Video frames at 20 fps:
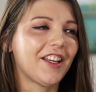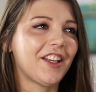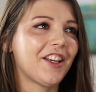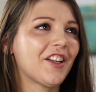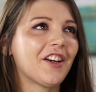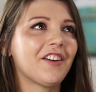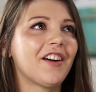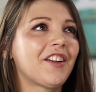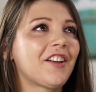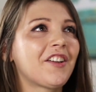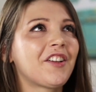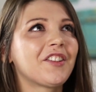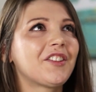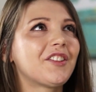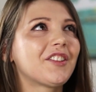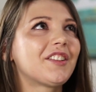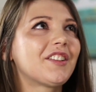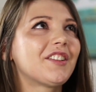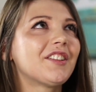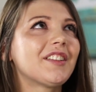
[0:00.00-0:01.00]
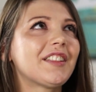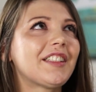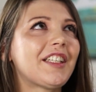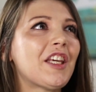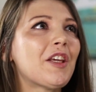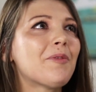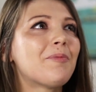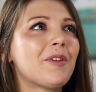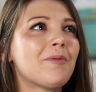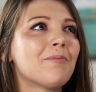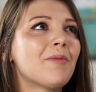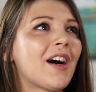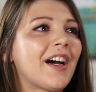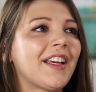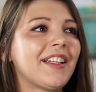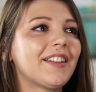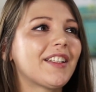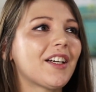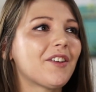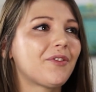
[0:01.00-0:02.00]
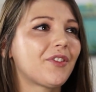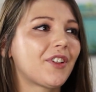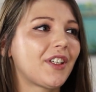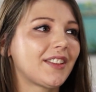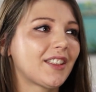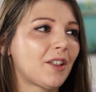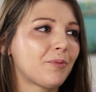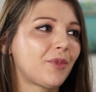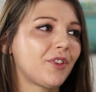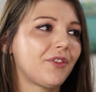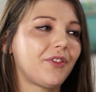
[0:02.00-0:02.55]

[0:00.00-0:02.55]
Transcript: you know, I don't know, just keep in mind that, for example,